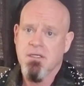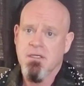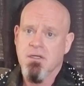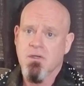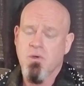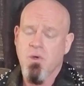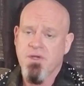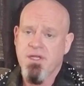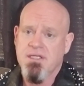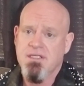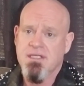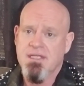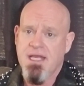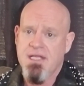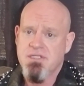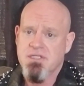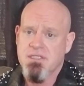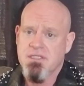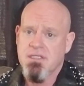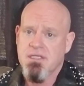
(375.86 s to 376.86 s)
According to
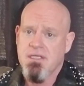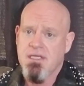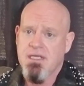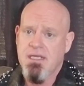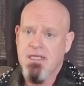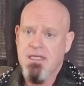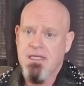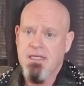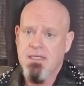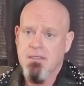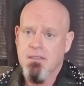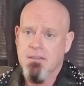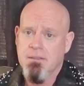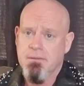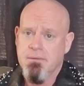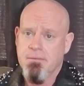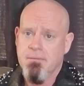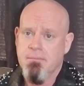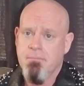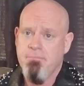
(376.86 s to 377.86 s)
legend, he
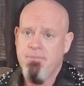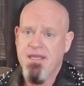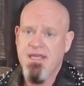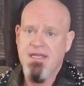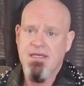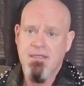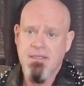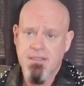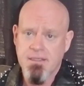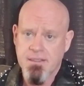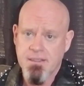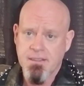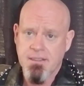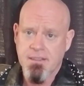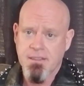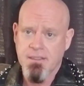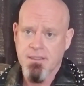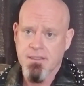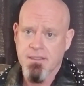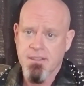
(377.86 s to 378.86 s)
pinned
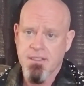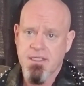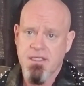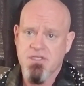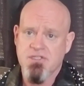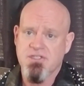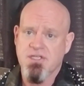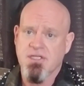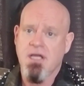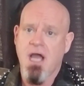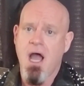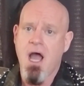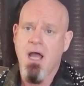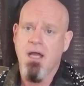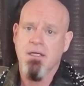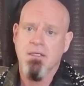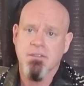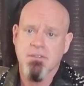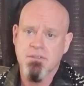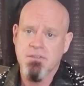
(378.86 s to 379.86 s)
his
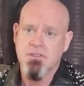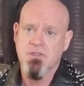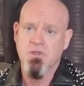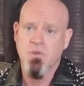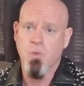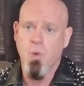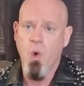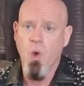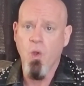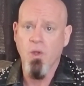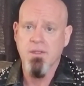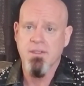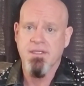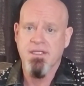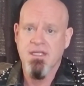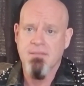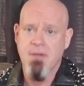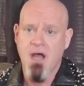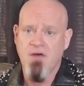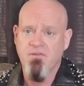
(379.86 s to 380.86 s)
cigar to the wall
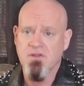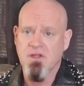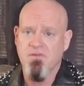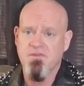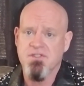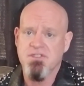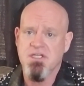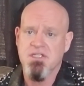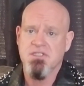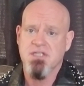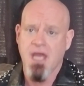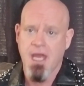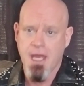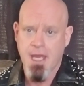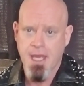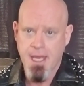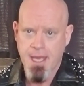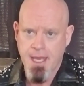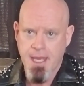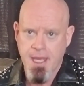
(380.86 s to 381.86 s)
in the Marvel offices
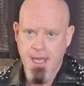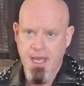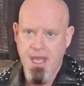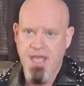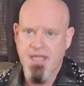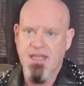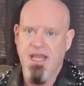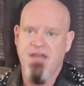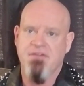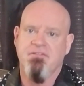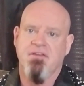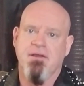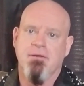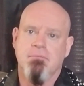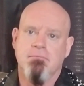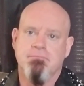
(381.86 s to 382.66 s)
and left.